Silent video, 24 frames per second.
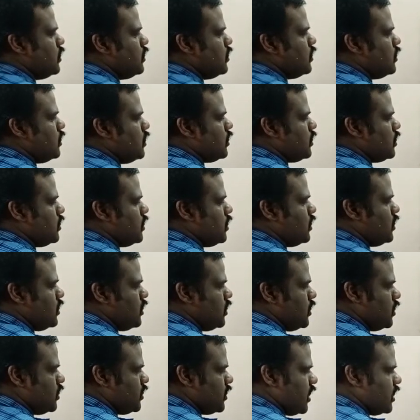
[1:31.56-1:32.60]
Here
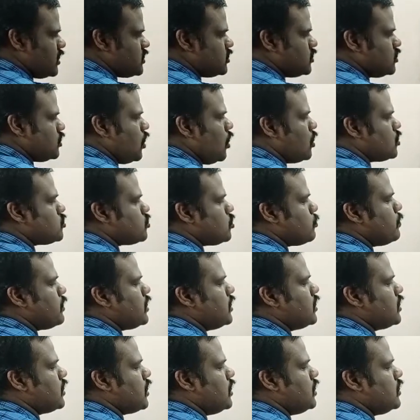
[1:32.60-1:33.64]
it has to also be
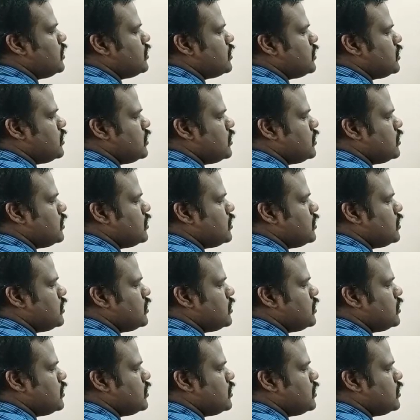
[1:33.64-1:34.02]
drilled.